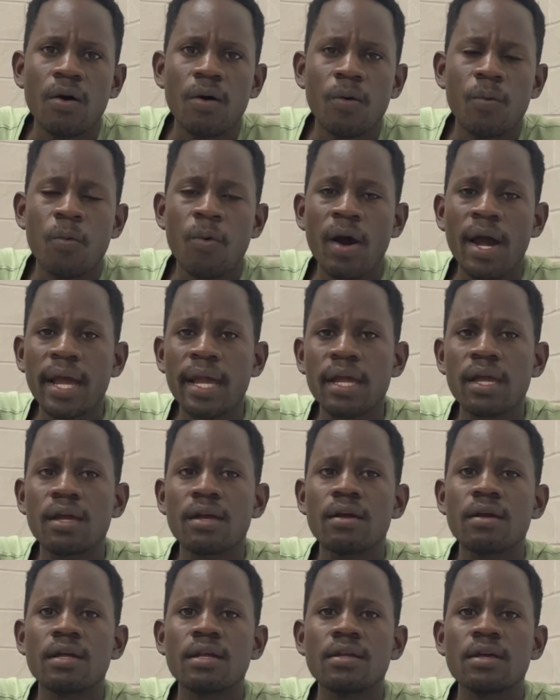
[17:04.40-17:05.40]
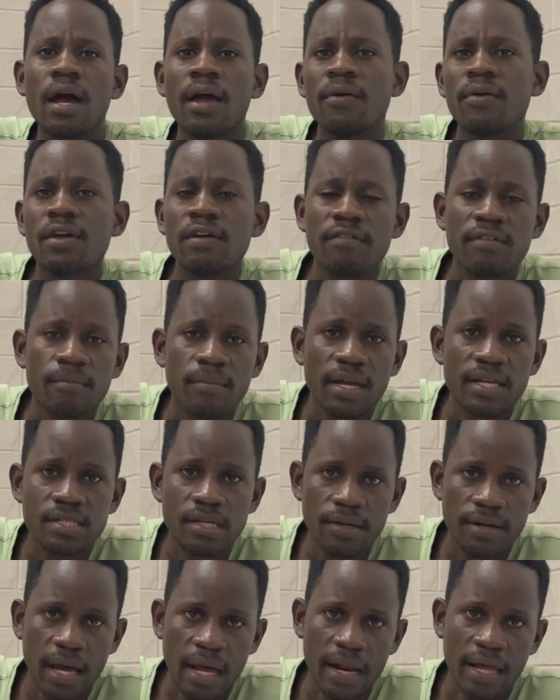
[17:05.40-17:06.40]
Why are you giving my
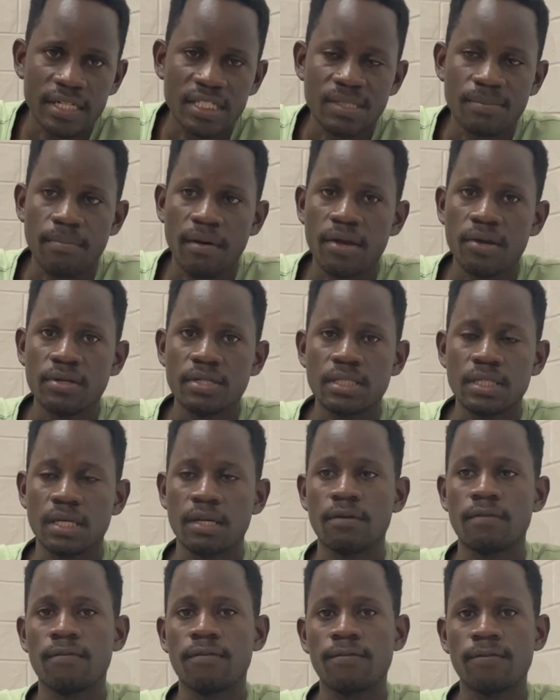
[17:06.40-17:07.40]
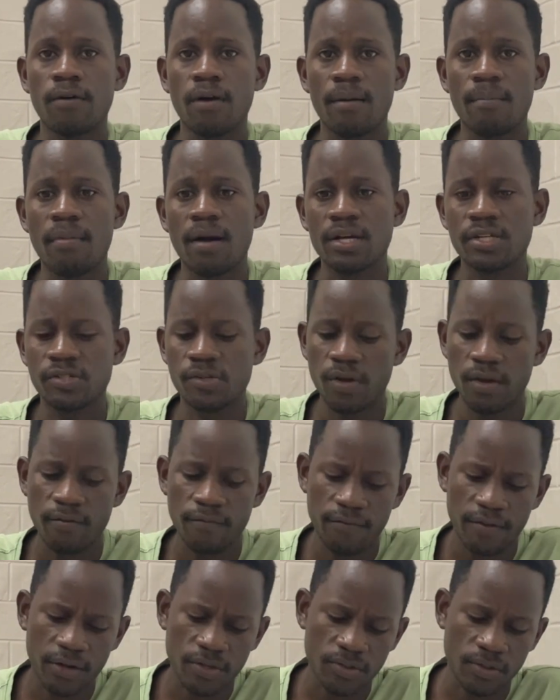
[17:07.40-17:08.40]
child an antibiotic for a bacterial
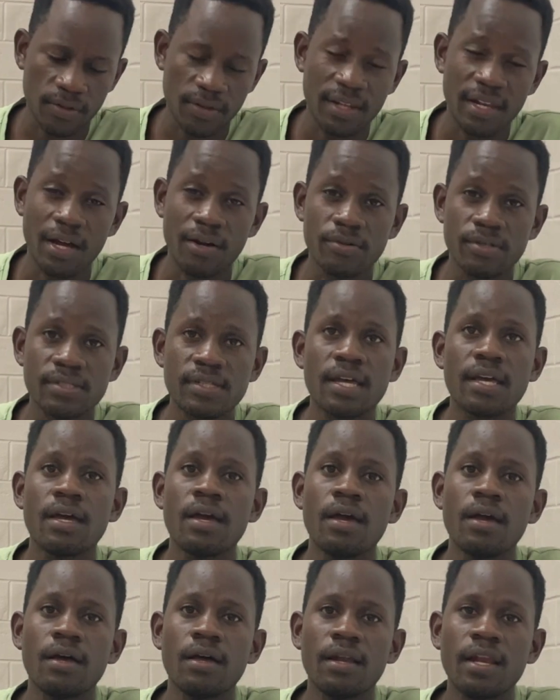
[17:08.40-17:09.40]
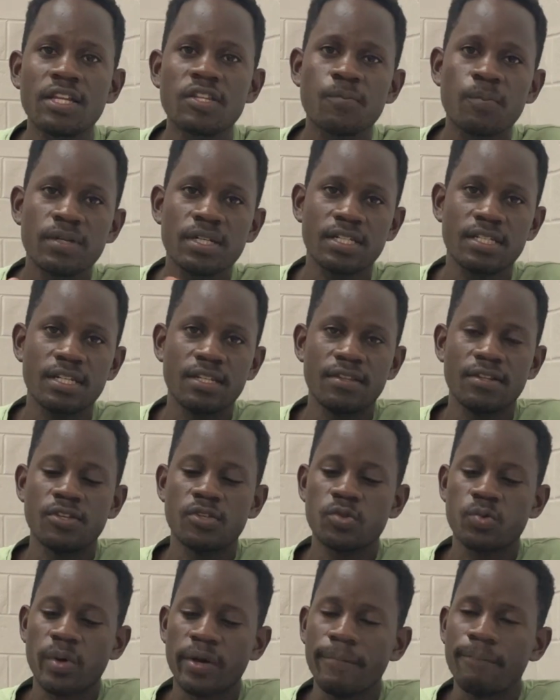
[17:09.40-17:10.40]
infection?" Then I will say, let's put it in
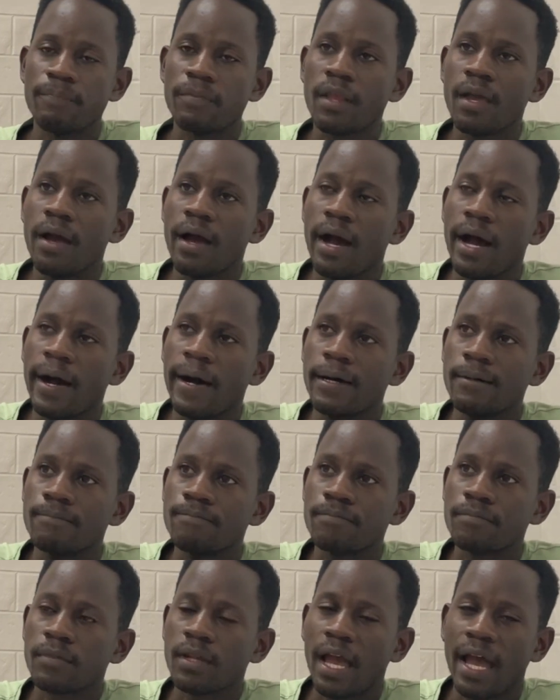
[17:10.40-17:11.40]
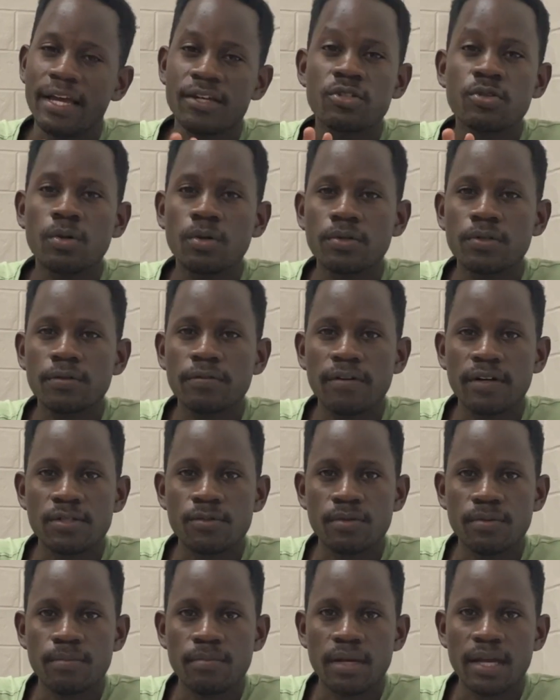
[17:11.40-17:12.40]
this way. I told you first we
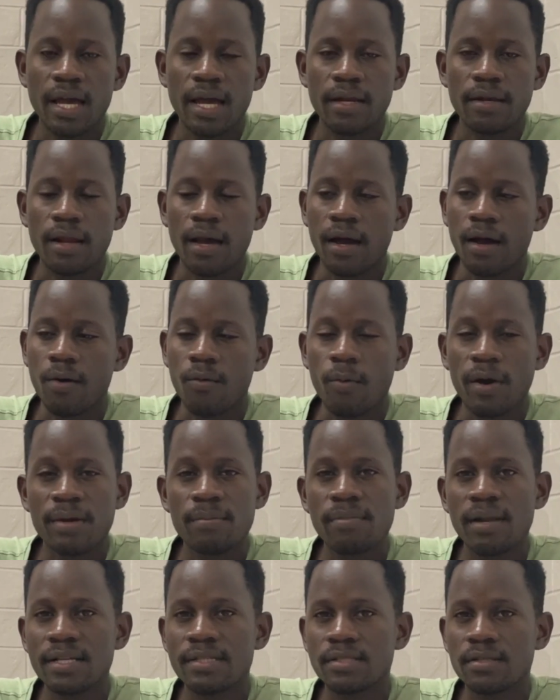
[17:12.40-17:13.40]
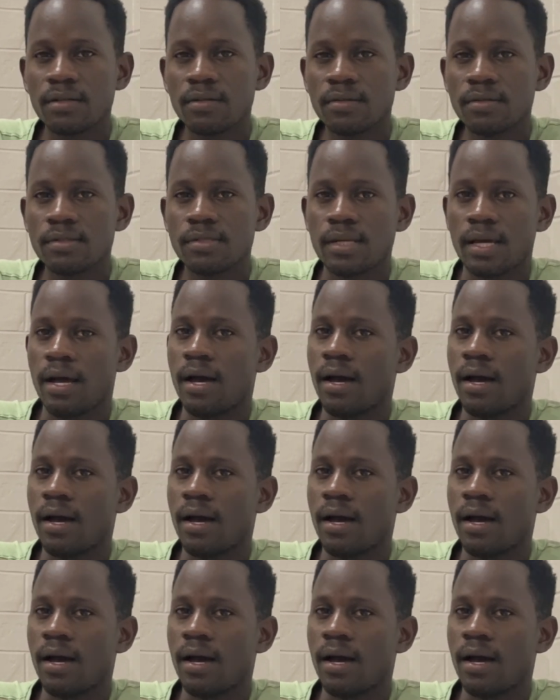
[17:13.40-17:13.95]
began white blood cells